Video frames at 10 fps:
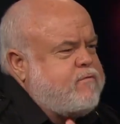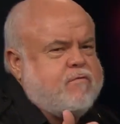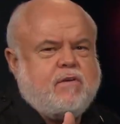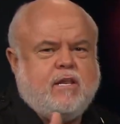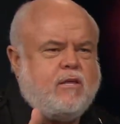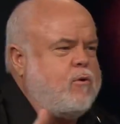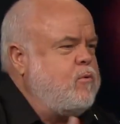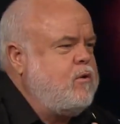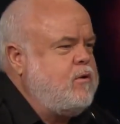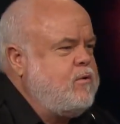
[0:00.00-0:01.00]
have a video.
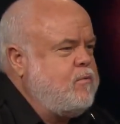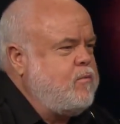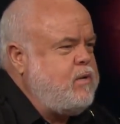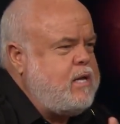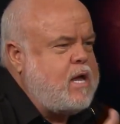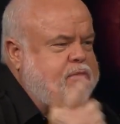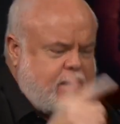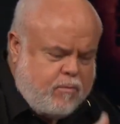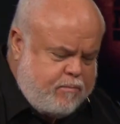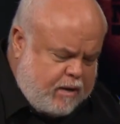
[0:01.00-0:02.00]
We, I
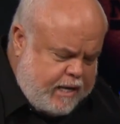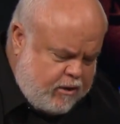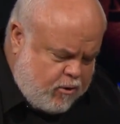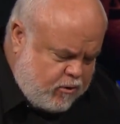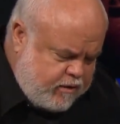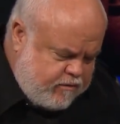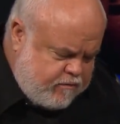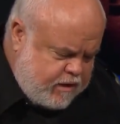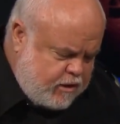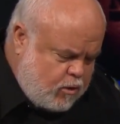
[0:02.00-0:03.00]
think we played early the
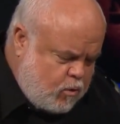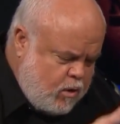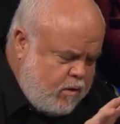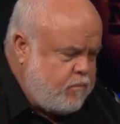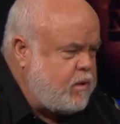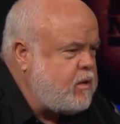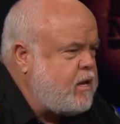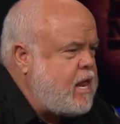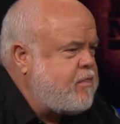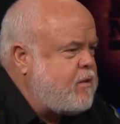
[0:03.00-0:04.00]
video, but
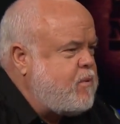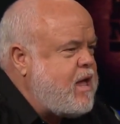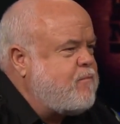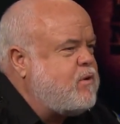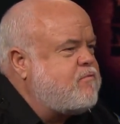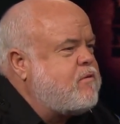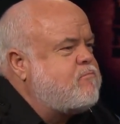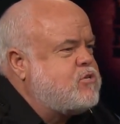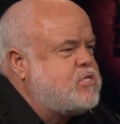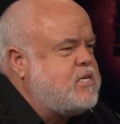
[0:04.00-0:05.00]
I think we have one
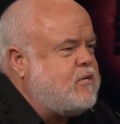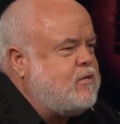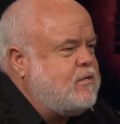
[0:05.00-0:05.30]
from Brazil.